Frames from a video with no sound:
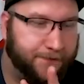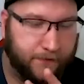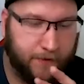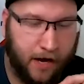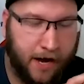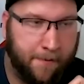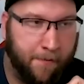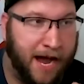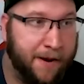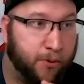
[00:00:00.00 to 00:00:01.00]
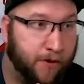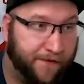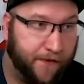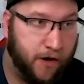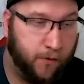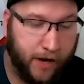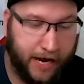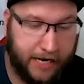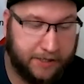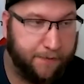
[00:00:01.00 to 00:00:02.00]
My preferred
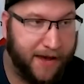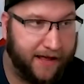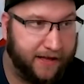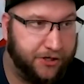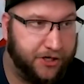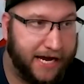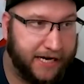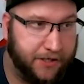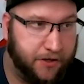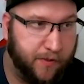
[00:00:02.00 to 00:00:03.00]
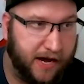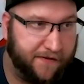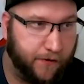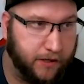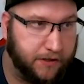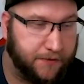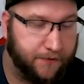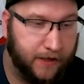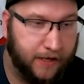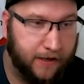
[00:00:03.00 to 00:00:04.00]
way is pallet jack and 2x4s.
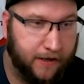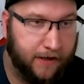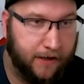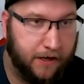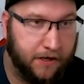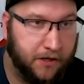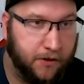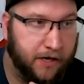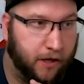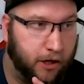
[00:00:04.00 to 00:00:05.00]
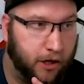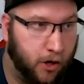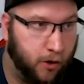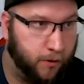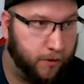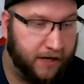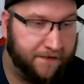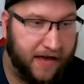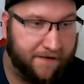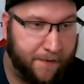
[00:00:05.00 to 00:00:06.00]
You can do it alone if
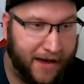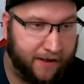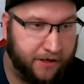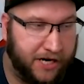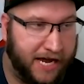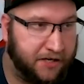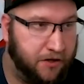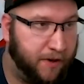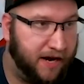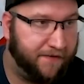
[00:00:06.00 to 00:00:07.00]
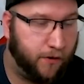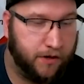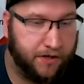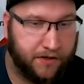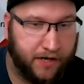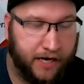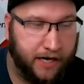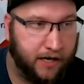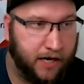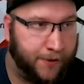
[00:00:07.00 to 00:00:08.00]
you have a pallet jack, 2x4s, and
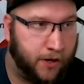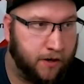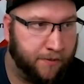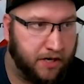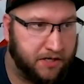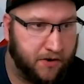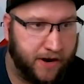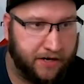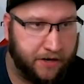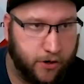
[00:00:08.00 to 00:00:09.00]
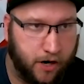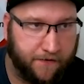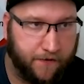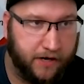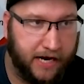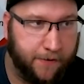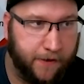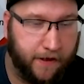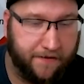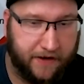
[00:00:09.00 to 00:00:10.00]
a couple $100 to rent a truck for a day with a
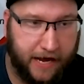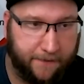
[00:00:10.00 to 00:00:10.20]
lift gate.